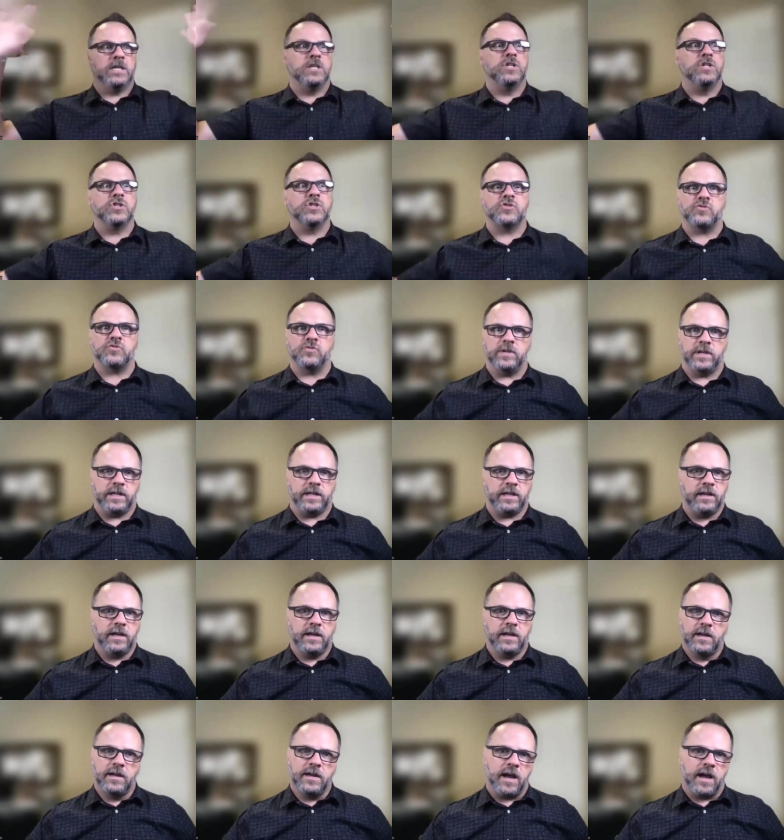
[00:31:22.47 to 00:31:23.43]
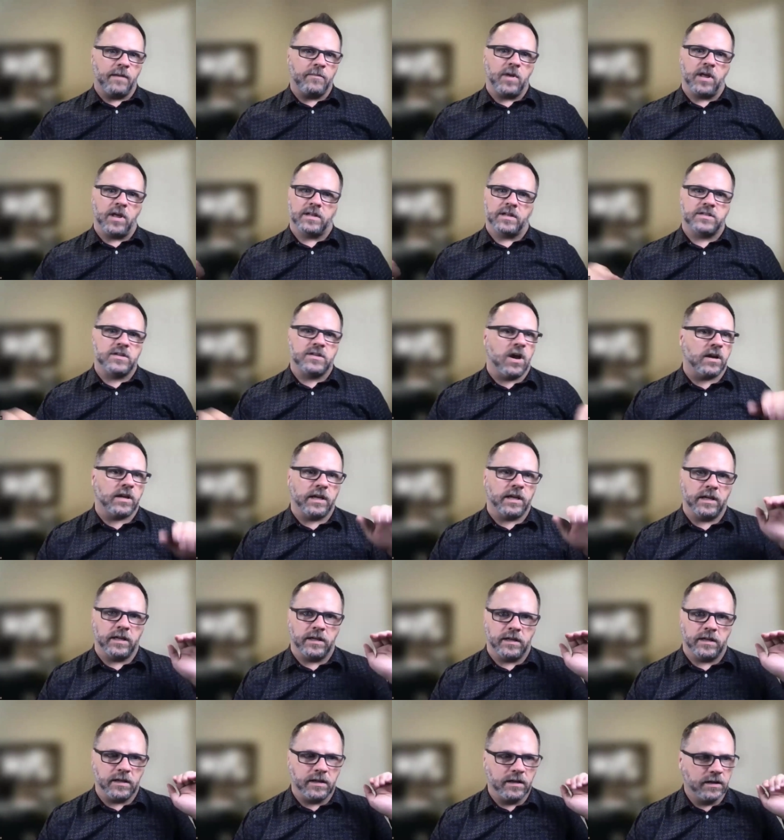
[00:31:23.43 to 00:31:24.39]
industry. I'm not
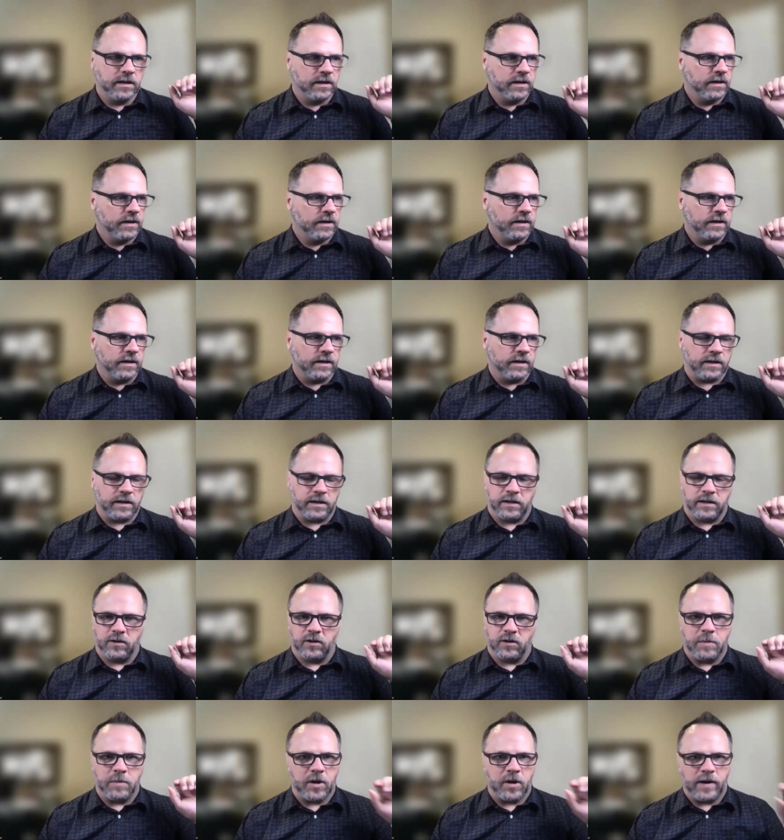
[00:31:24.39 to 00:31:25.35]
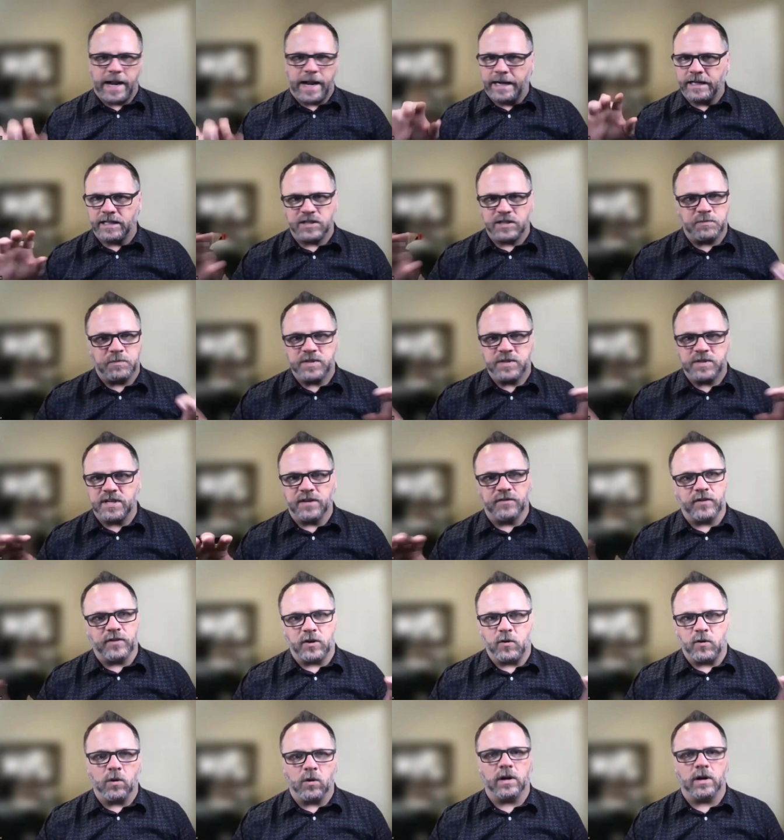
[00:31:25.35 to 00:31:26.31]
talking, about any
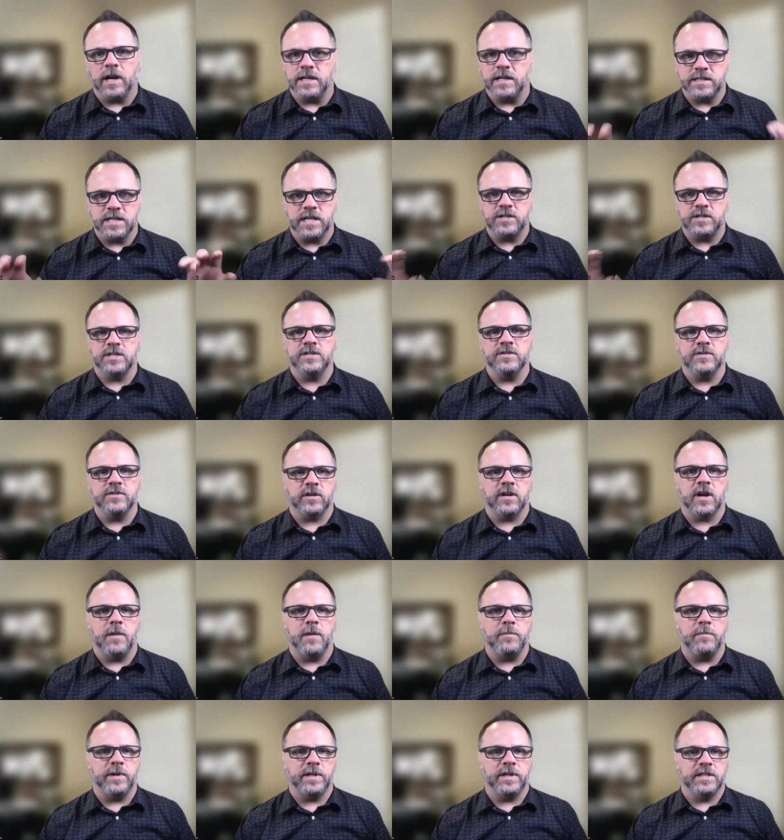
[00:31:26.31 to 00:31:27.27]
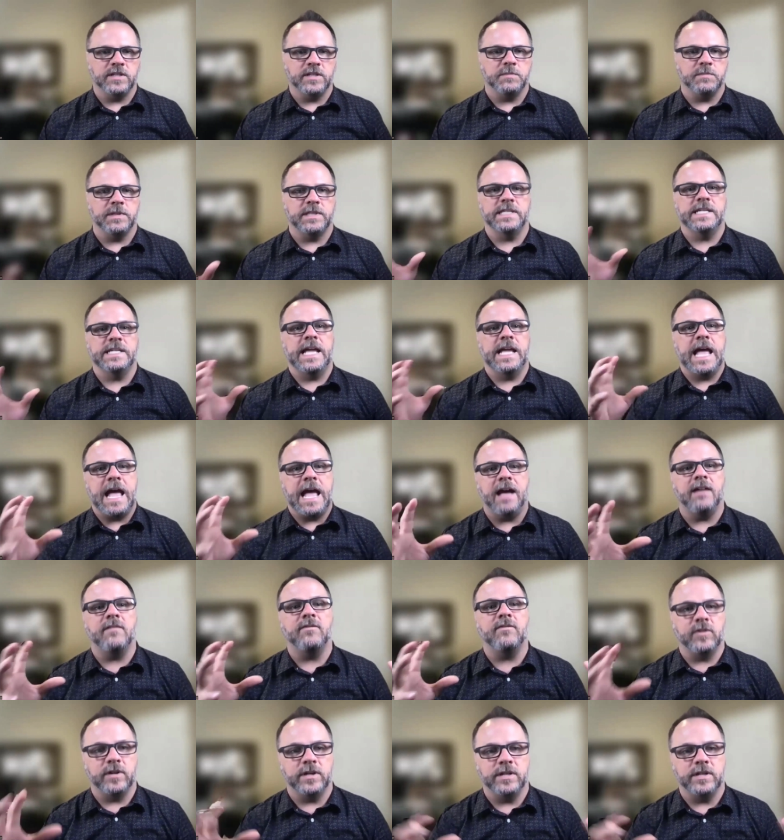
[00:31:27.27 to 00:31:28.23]
specific organizations or companies, but the
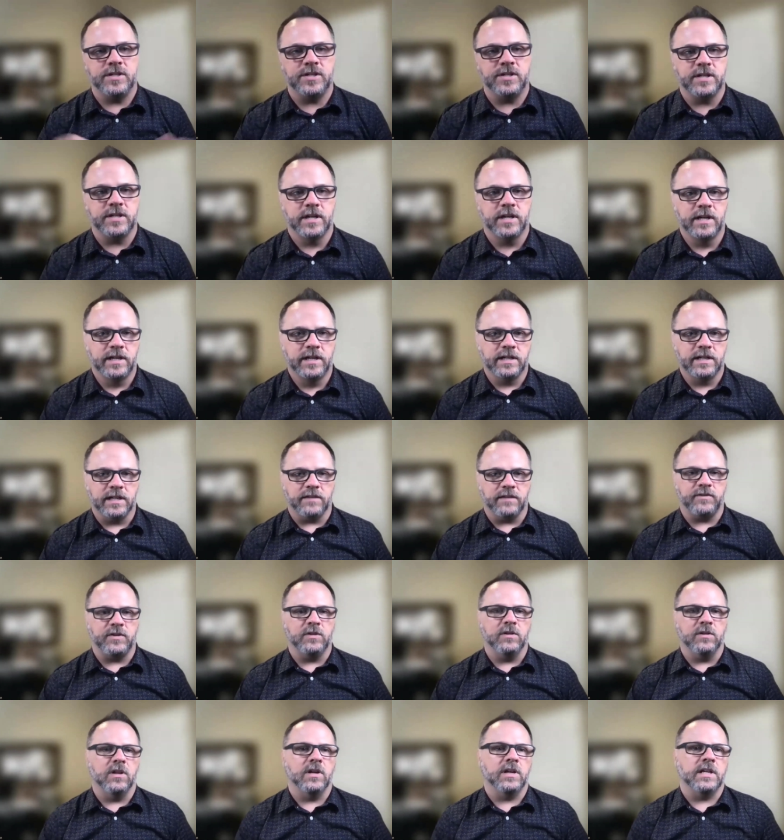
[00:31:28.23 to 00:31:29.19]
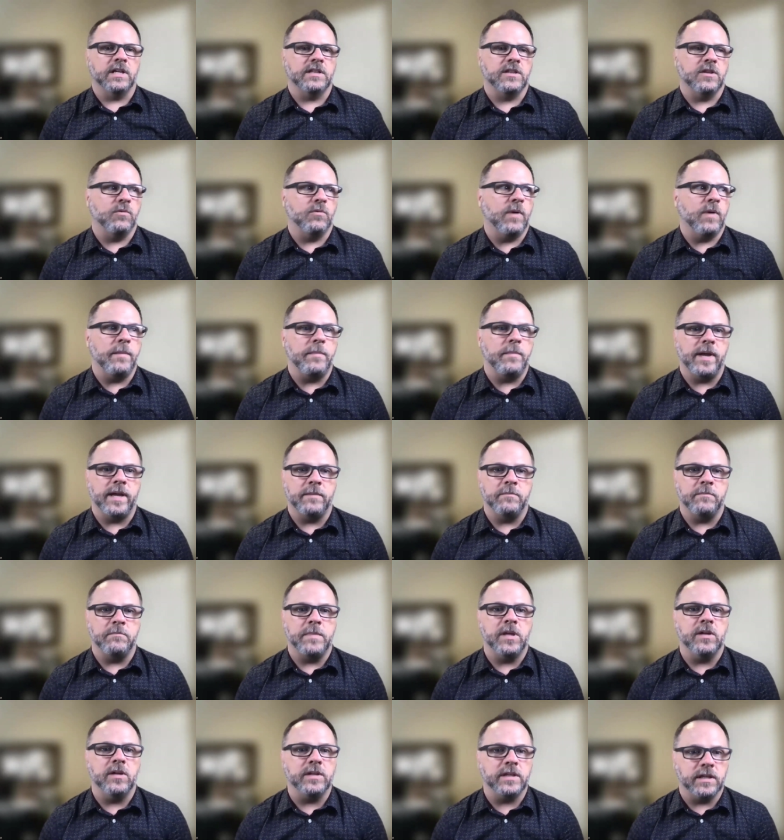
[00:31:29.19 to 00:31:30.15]
average, if you look at the Web A
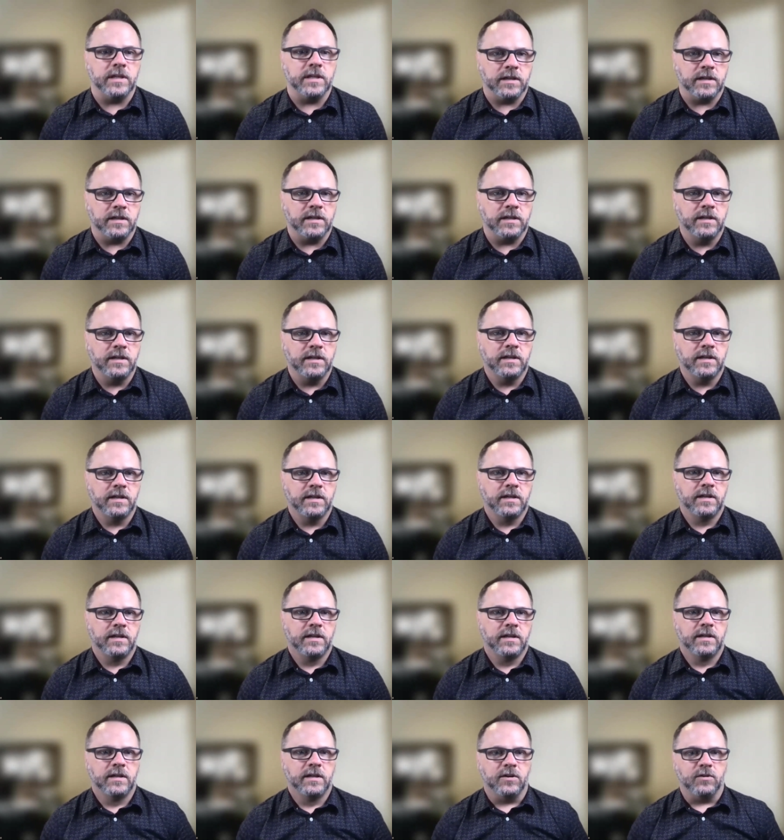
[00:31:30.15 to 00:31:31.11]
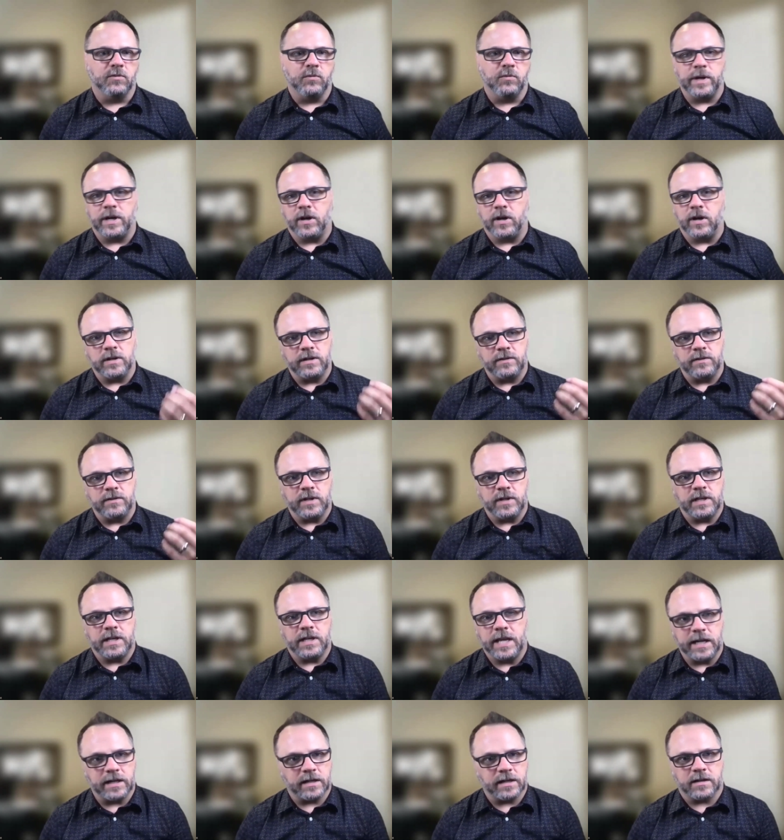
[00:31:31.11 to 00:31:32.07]
million, we don't
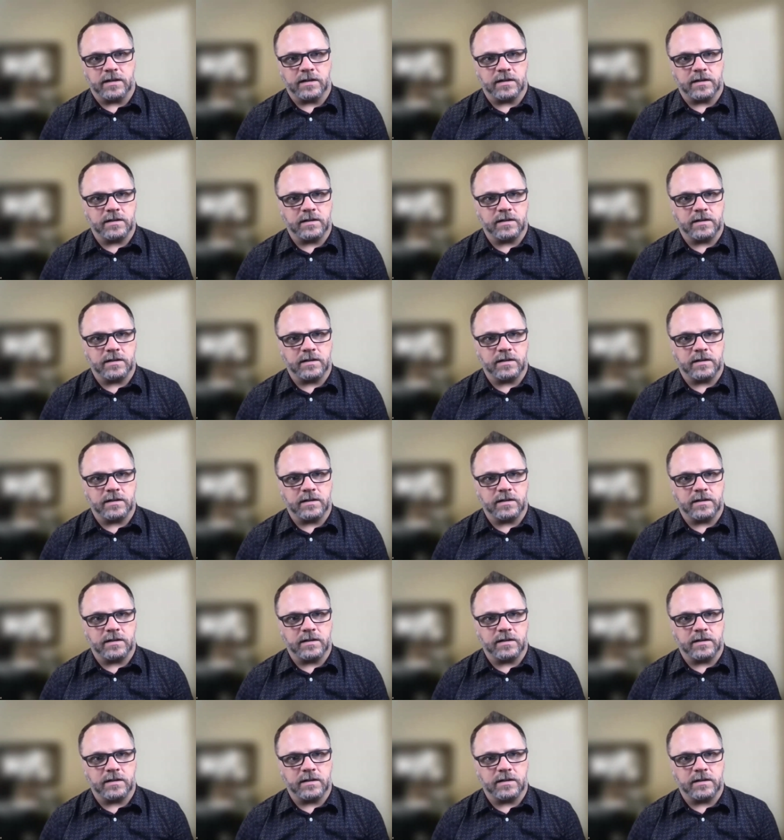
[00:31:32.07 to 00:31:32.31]
even hit